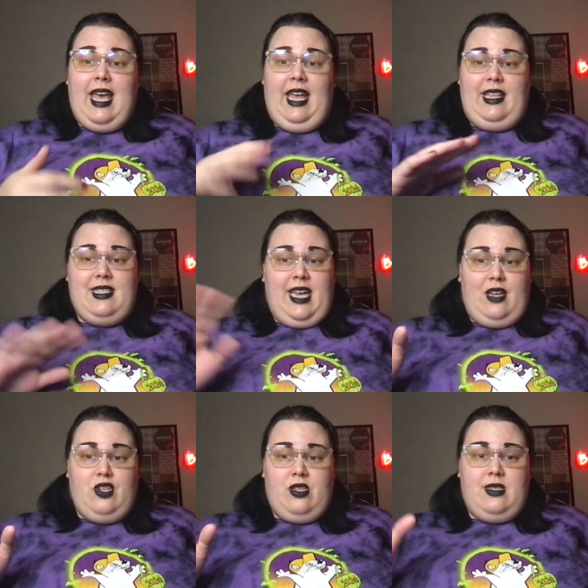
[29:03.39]
And the
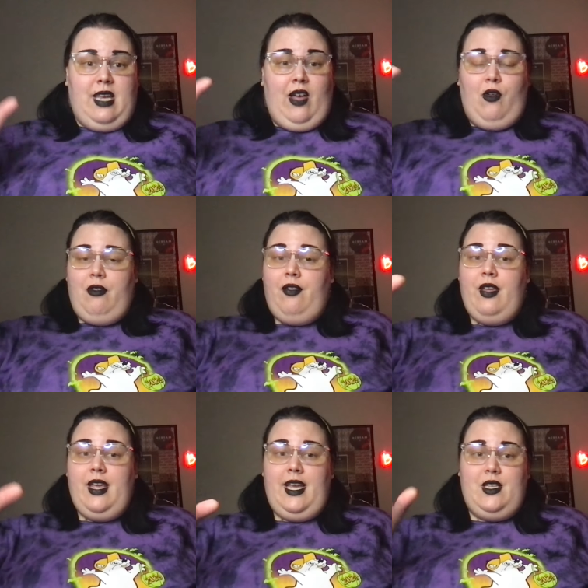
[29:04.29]
sketch itself
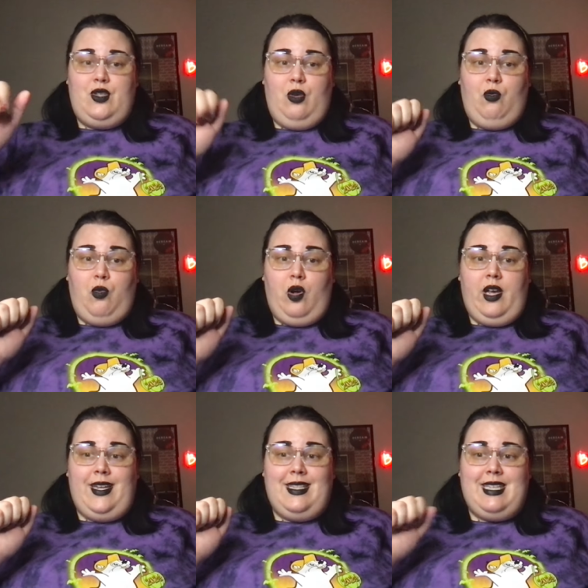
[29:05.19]
is the
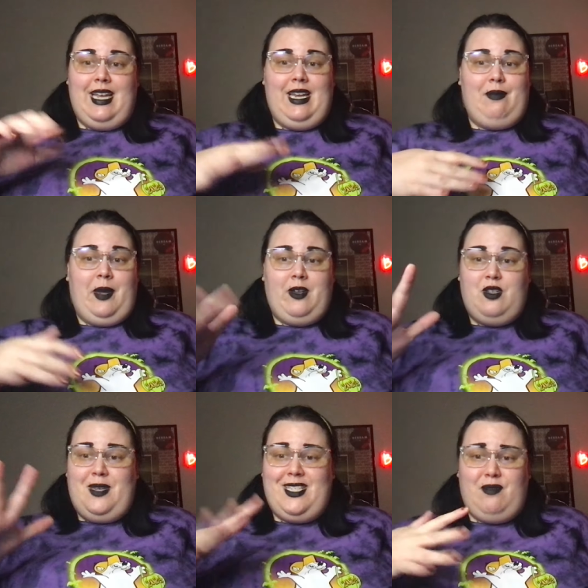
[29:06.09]
woods, and it appears
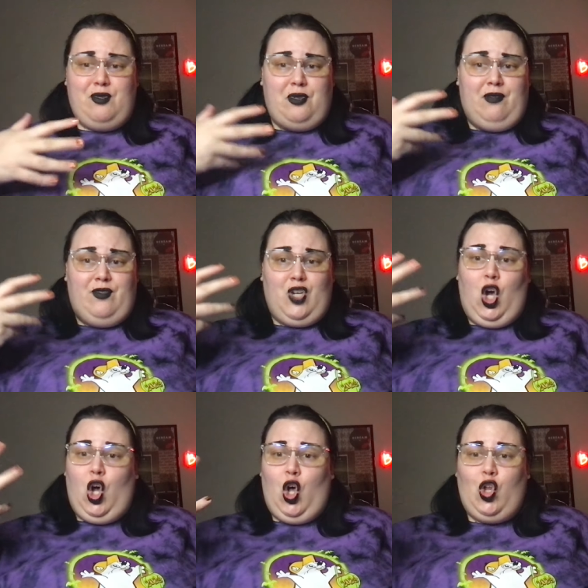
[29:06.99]
to be some sort of
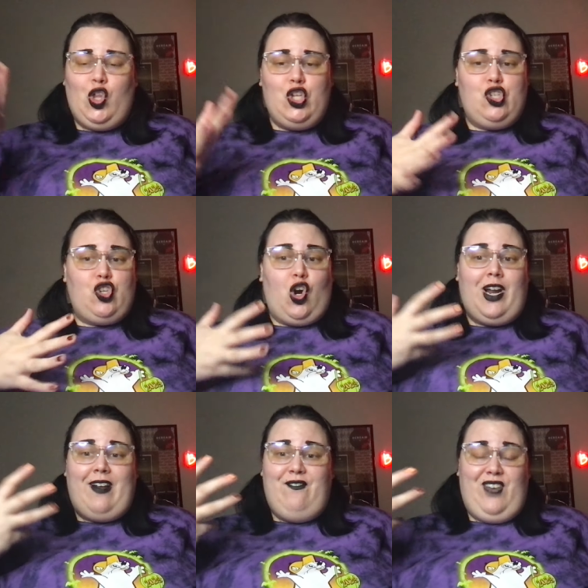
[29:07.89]
tall,
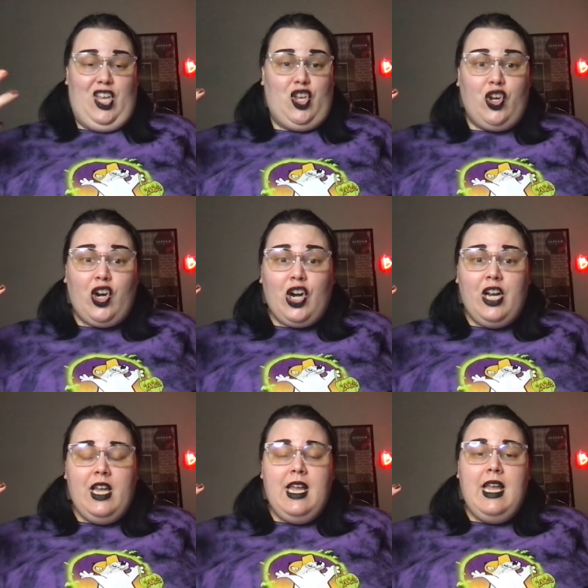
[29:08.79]
dark figure
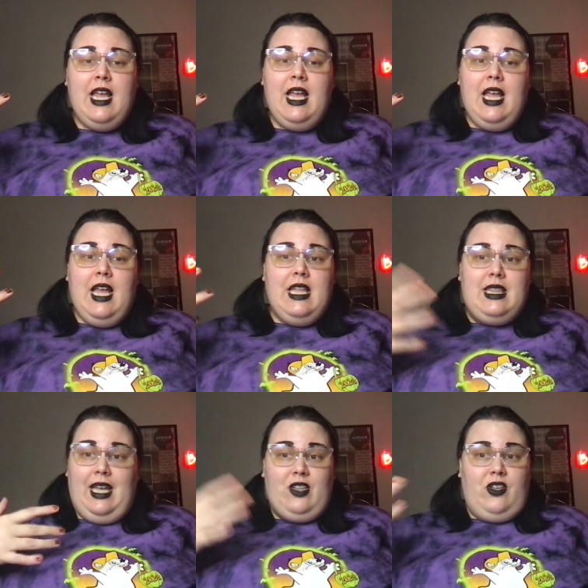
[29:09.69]

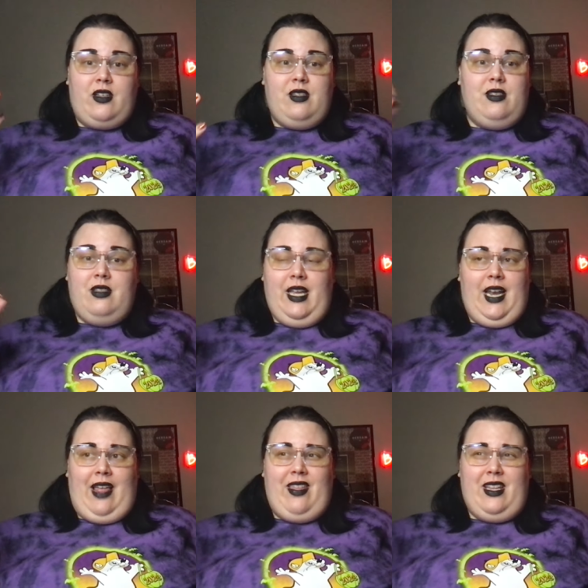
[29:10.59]
that I
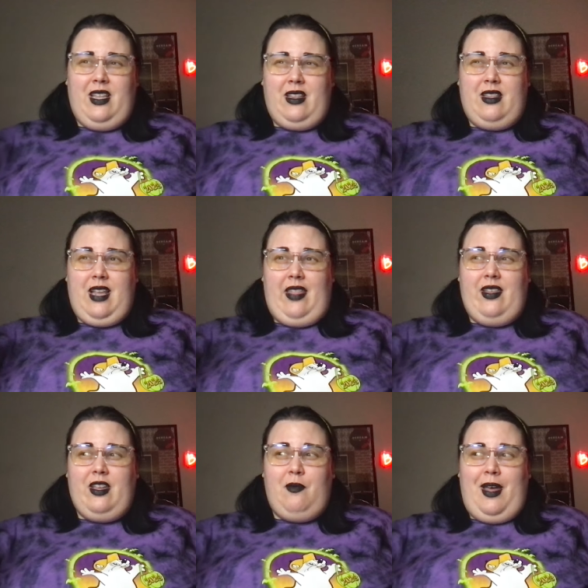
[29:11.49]

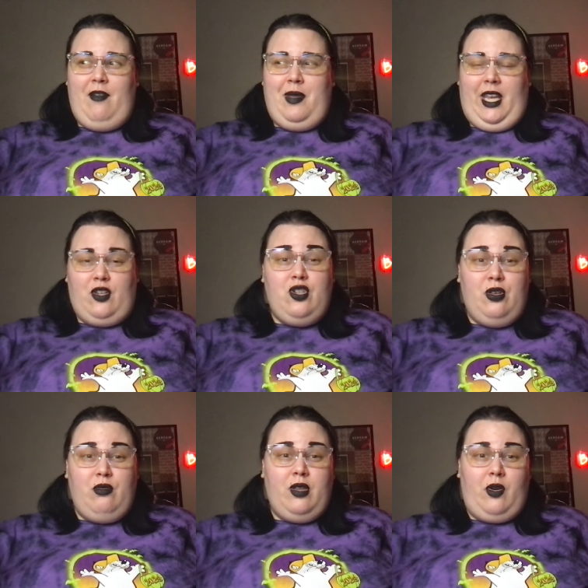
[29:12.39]
think there may have been like
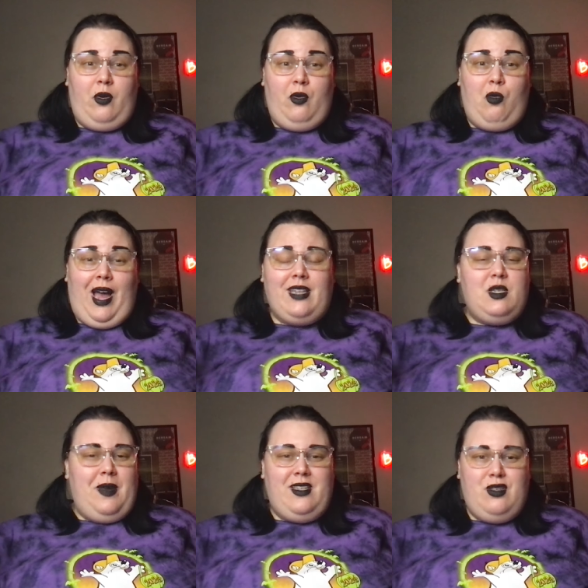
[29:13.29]
two little white
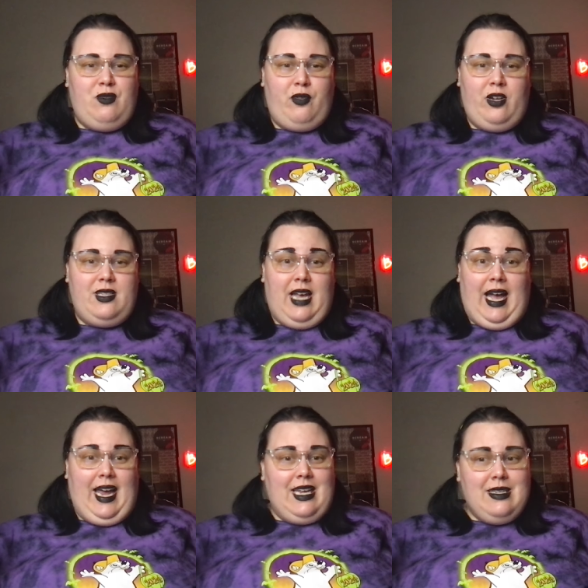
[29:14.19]
spaces for its
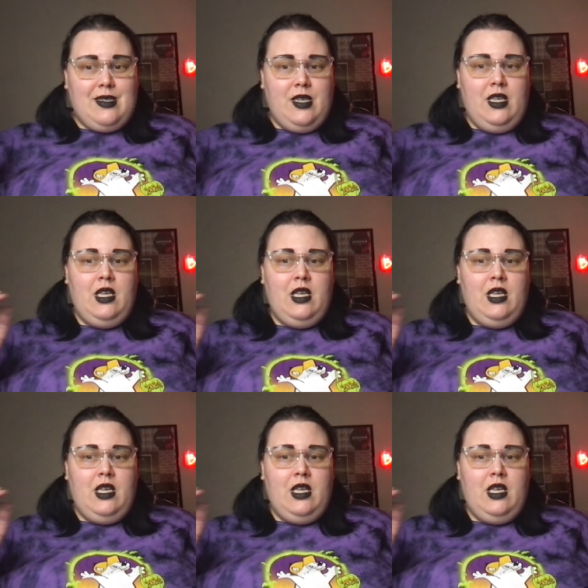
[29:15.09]
eyes.